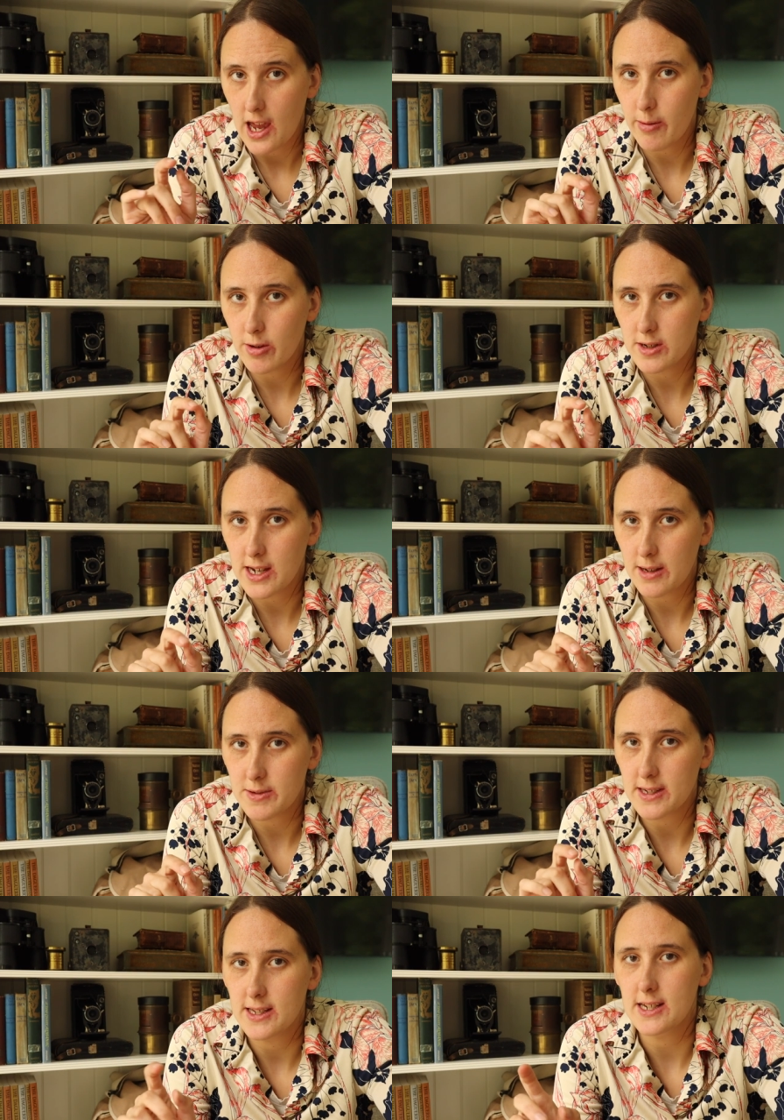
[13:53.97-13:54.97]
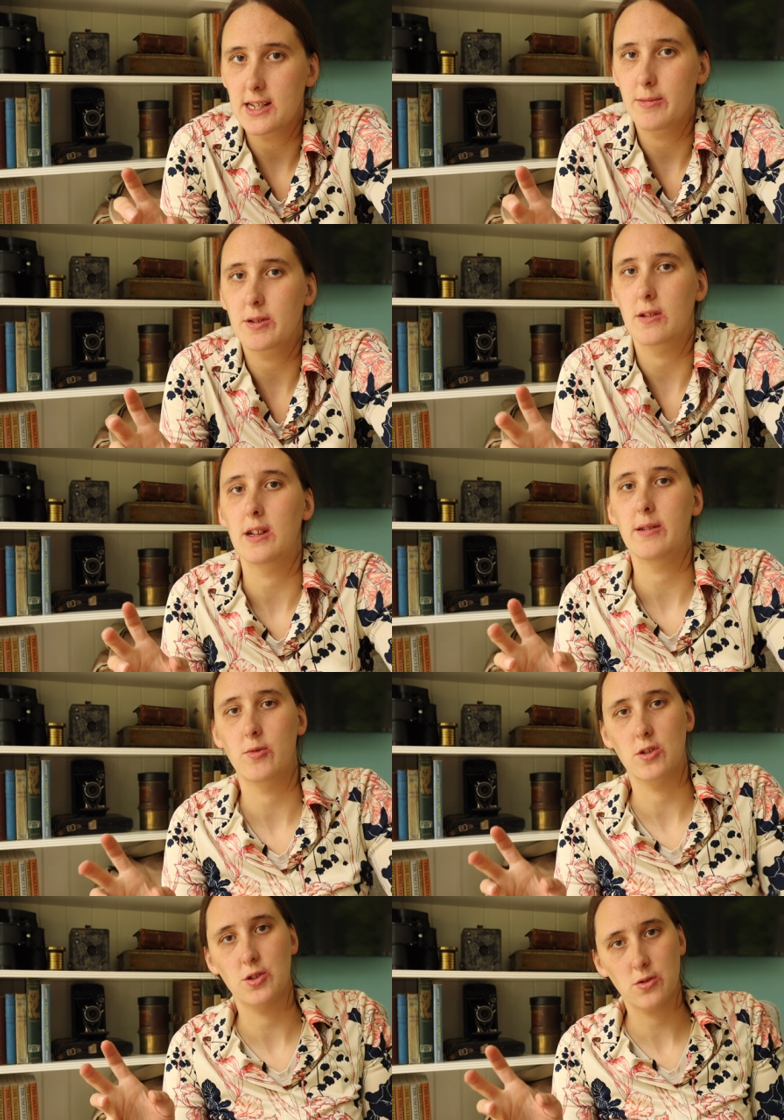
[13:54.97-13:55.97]
Ambrotypes and tintypes are a lot
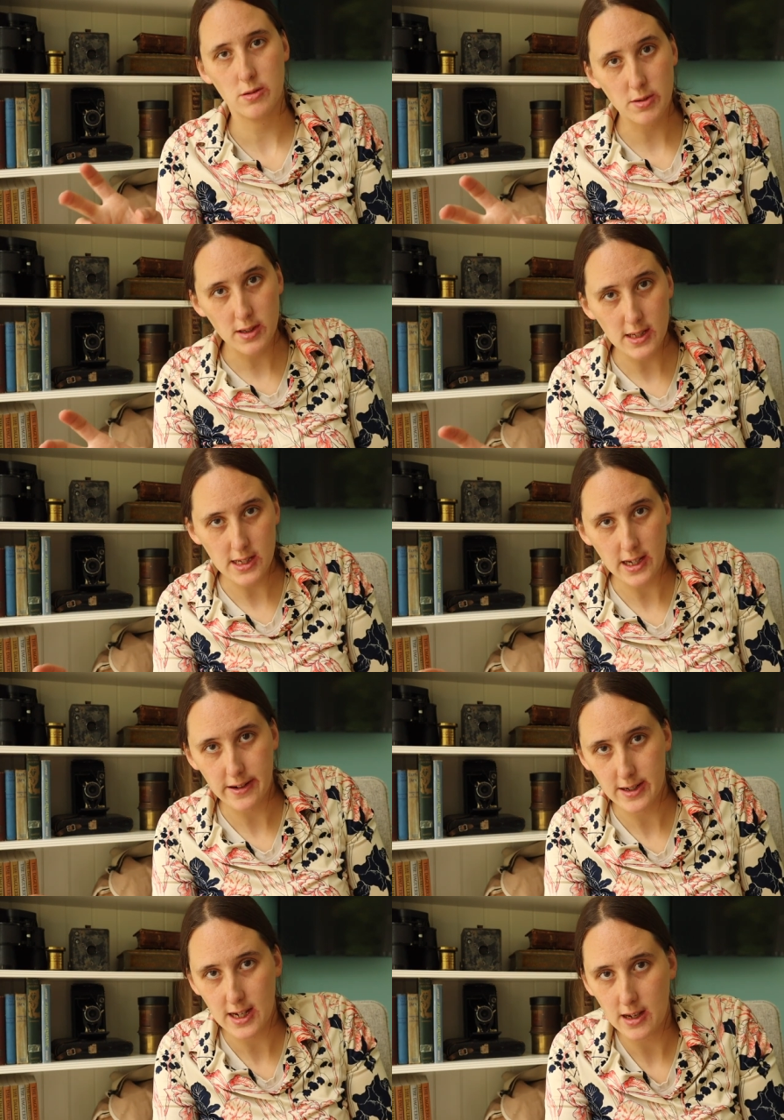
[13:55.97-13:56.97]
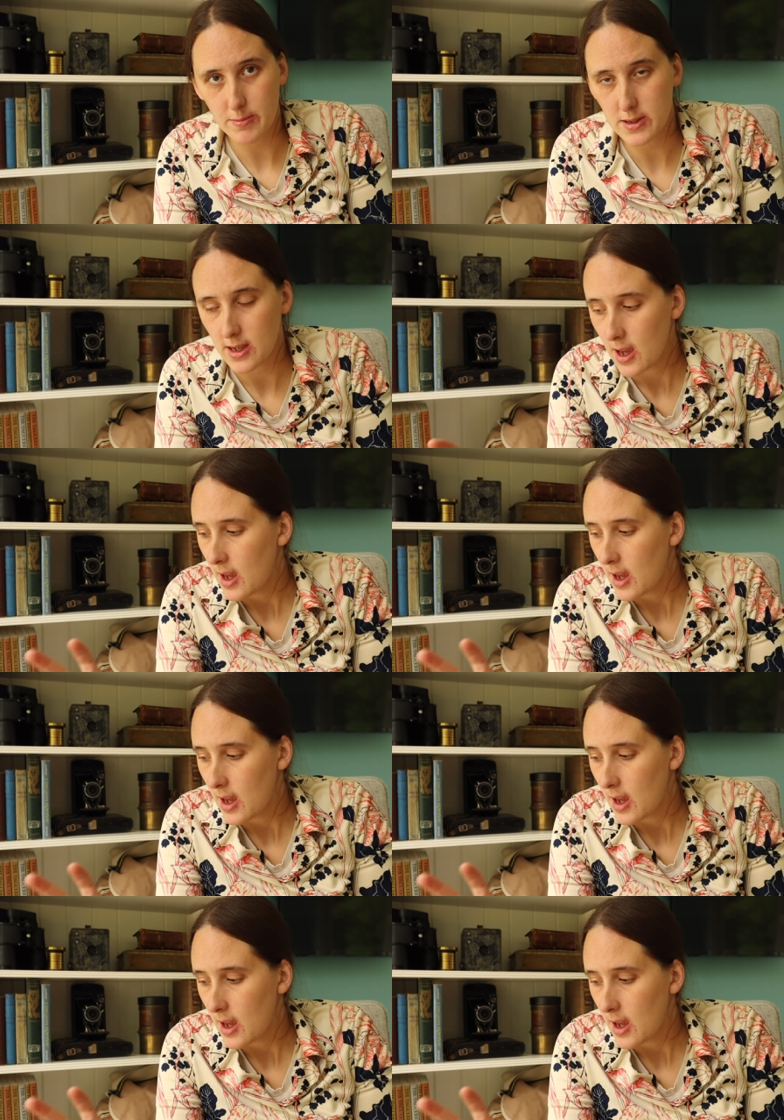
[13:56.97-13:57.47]
more durable than daguerreotypes.